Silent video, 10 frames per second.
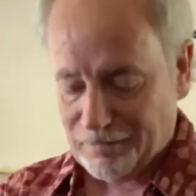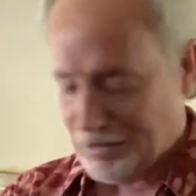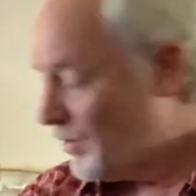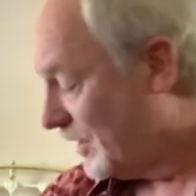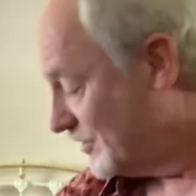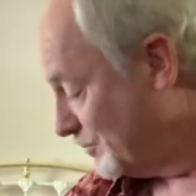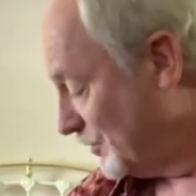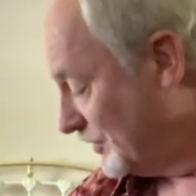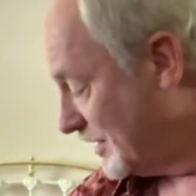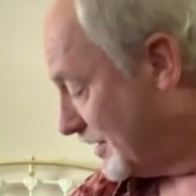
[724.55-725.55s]
oh, I just
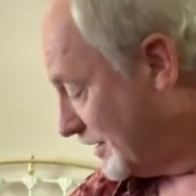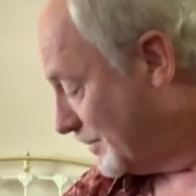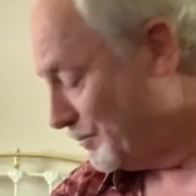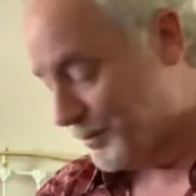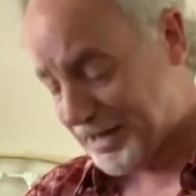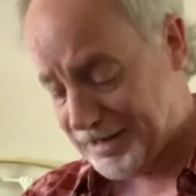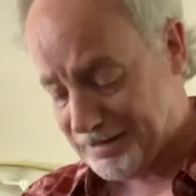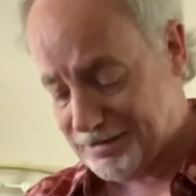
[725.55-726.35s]
pulled it out of the bag,